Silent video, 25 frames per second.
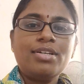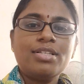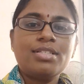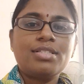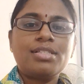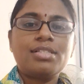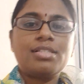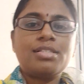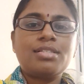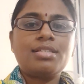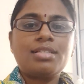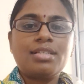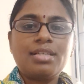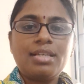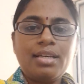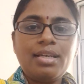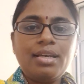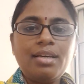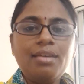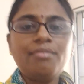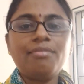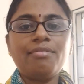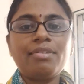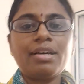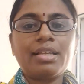to
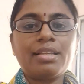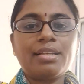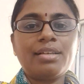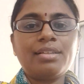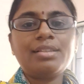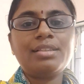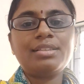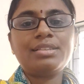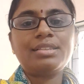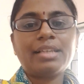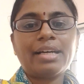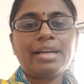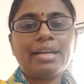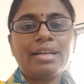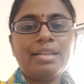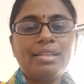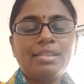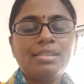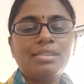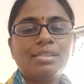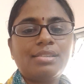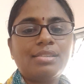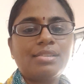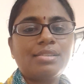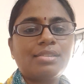see whether the child
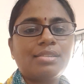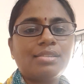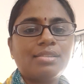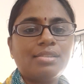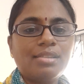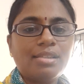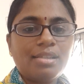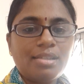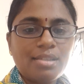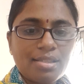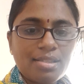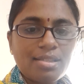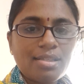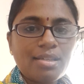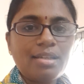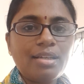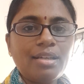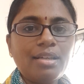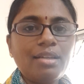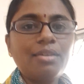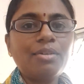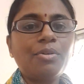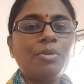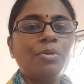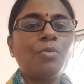is
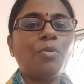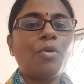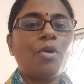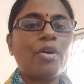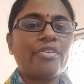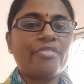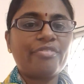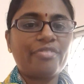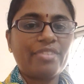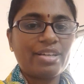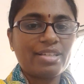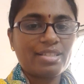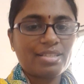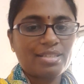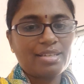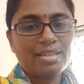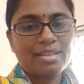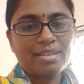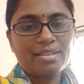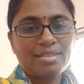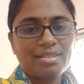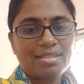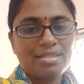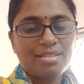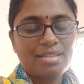listening to what we
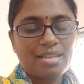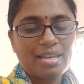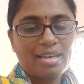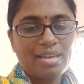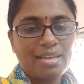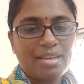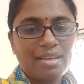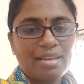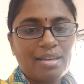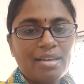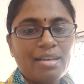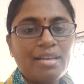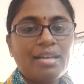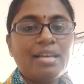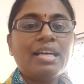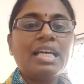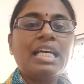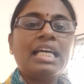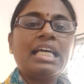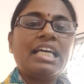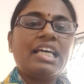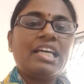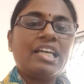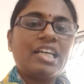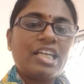are saying.
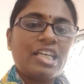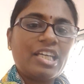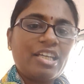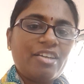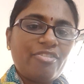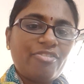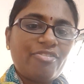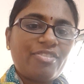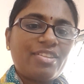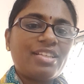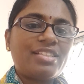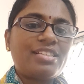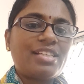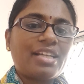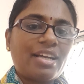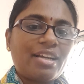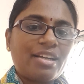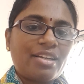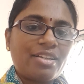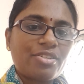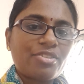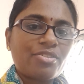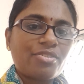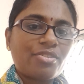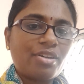If the
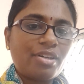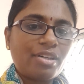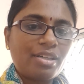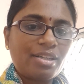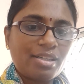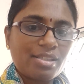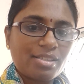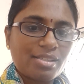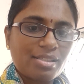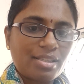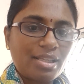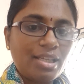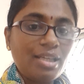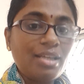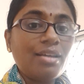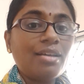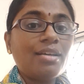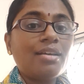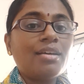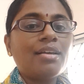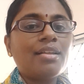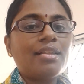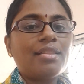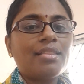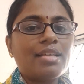child is not listening,
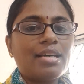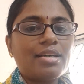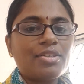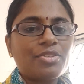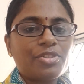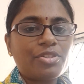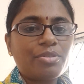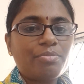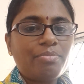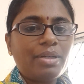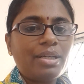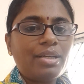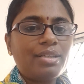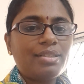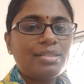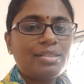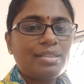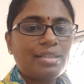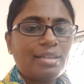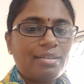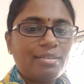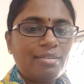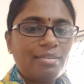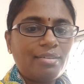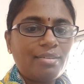there should be a
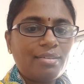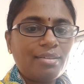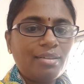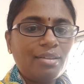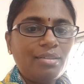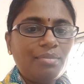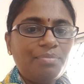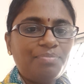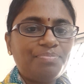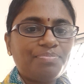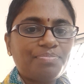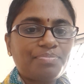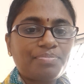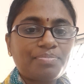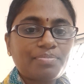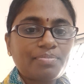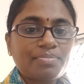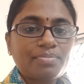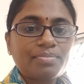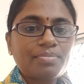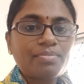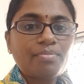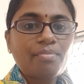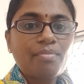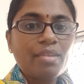gentle,
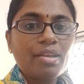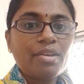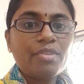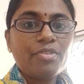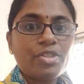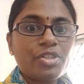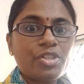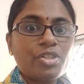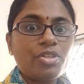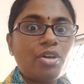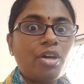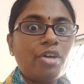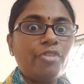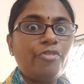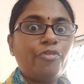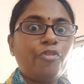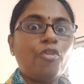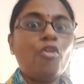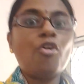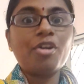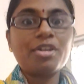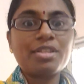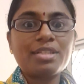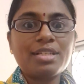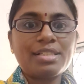we should not
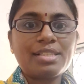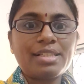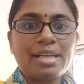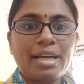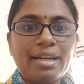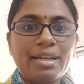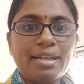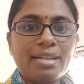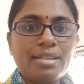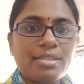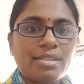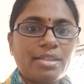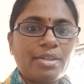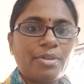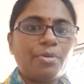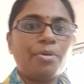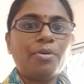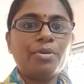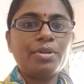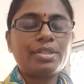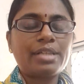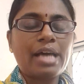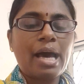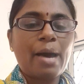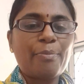force the child and say
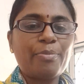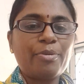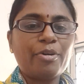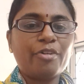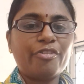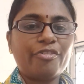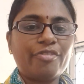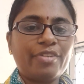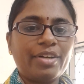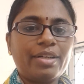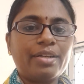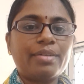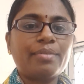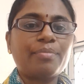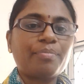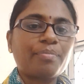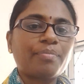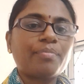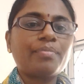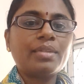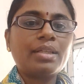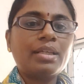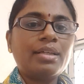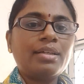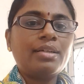don't tap your feet.
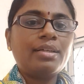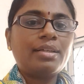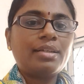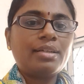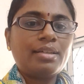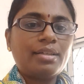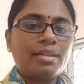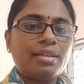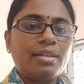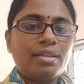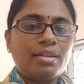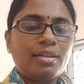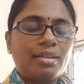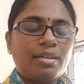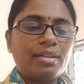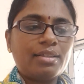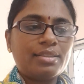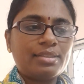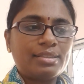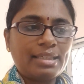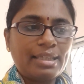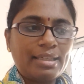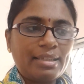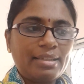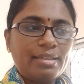
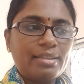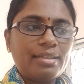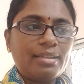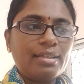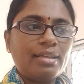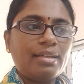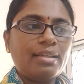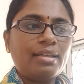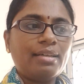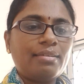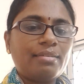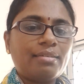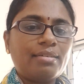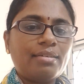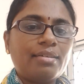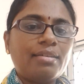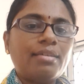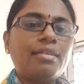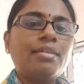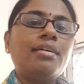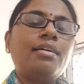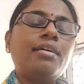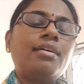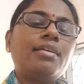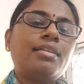Gently,
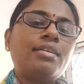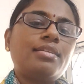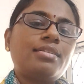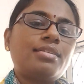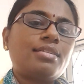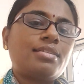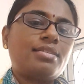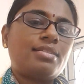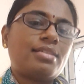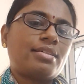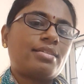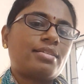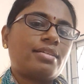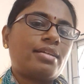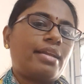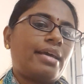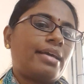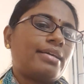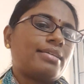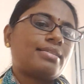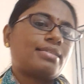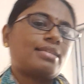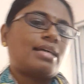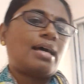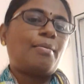this is just an
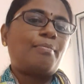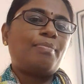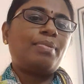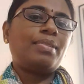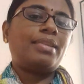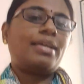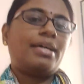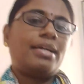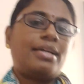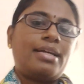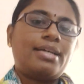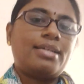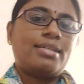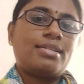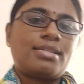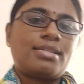example that I